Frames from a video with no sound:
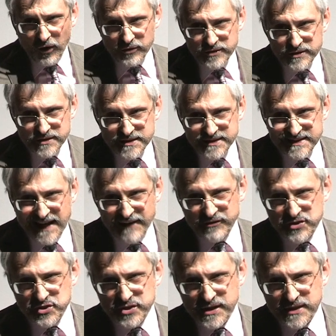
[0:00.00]
on
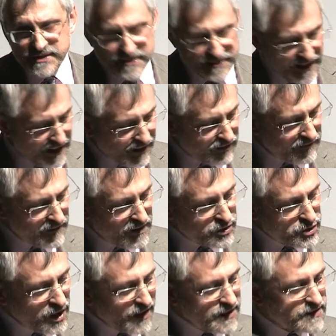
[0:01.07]
savageness and
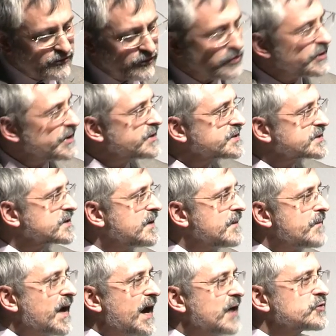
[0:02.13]
changefulness,
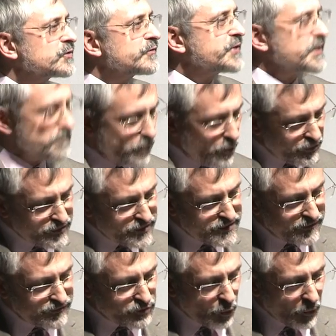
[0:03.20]
and of the
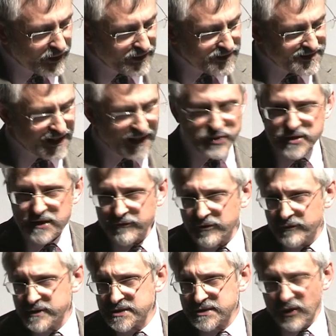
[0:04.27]
importance of drawing and sketching
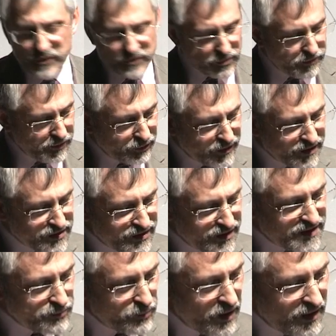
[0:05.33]
from historical buildings in his